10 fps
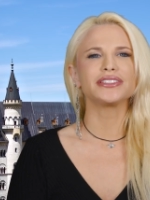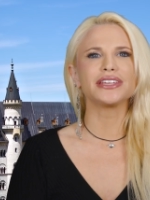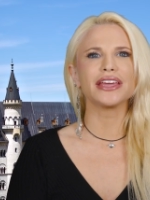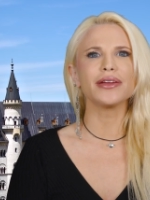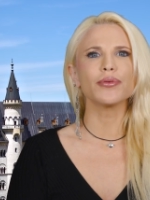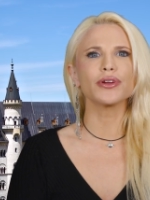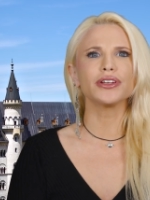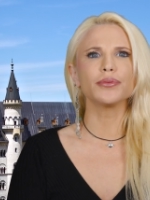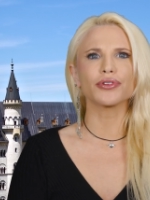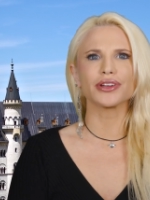Today, we're going
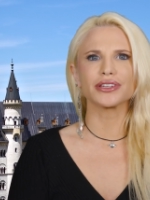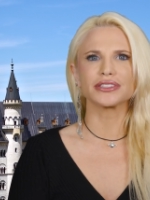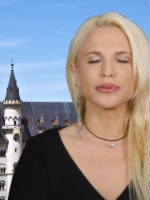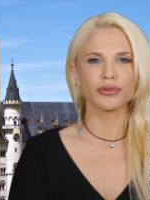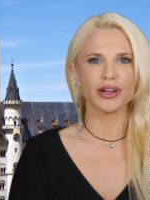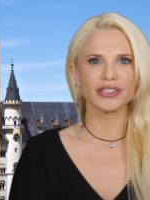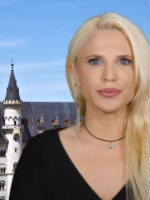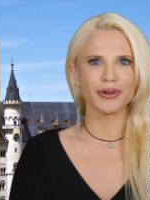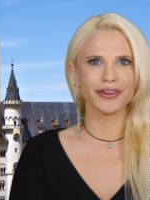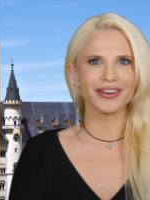to bring some
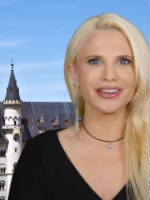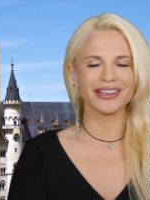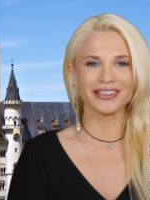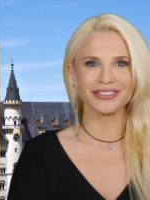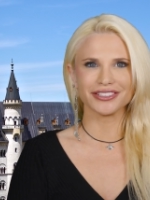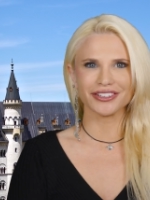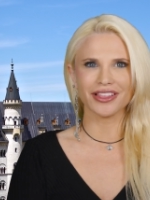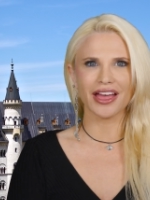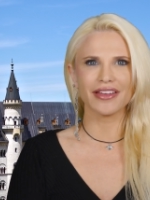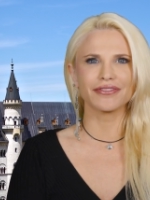prosperity into your
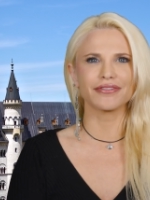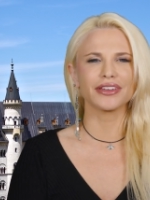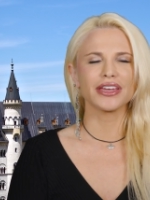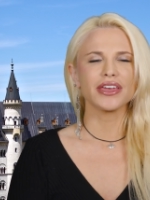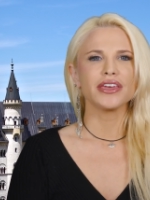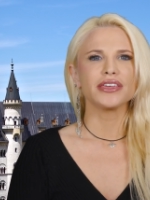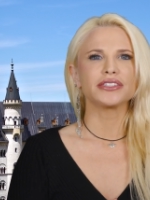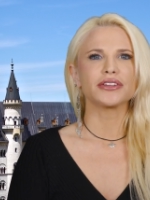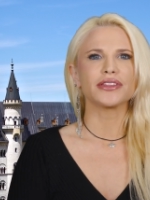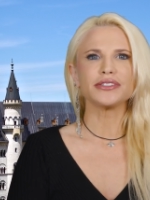life.
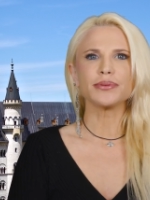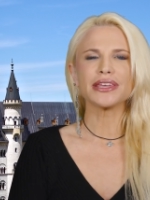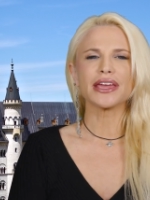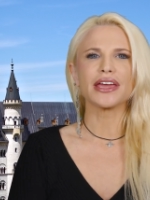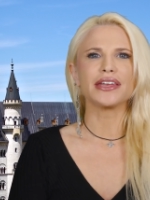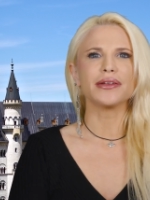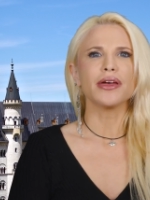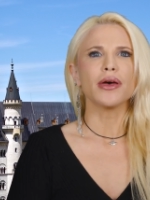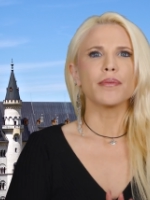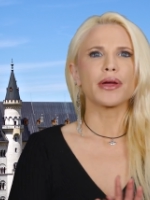So let's begin
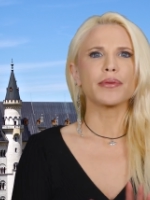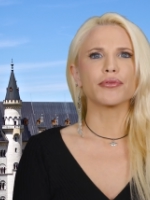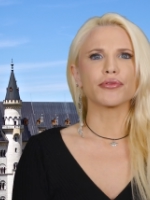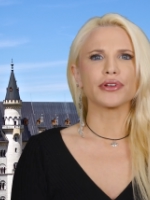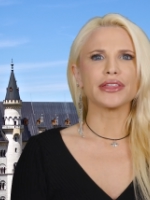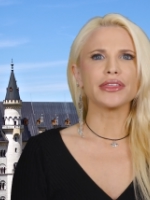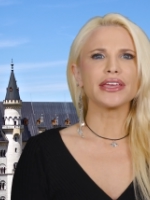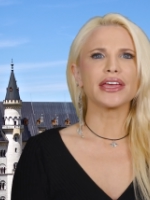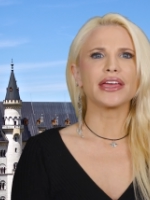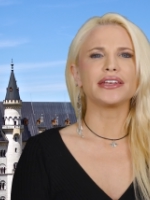by breathing
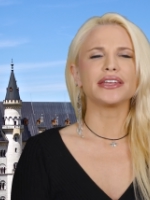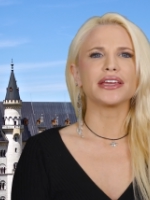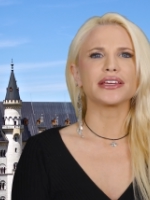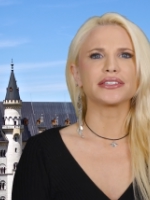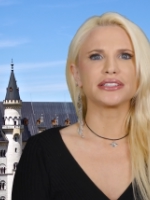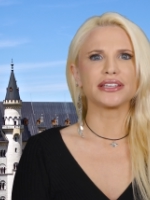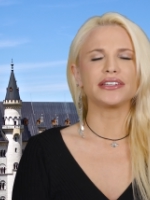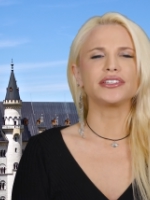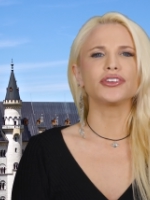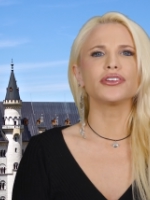in,
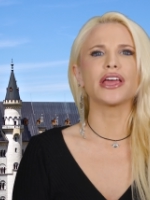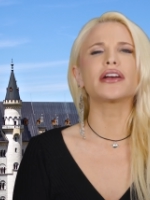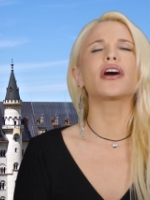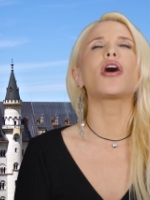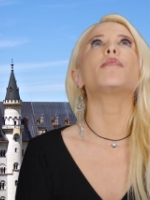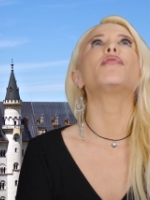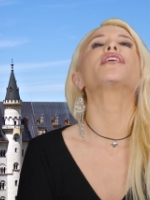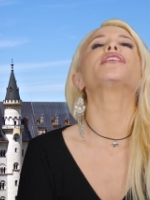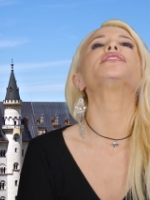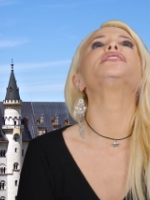extending your neck
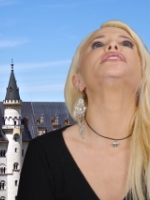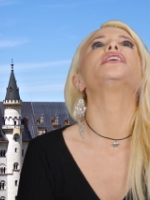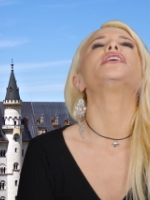upwards,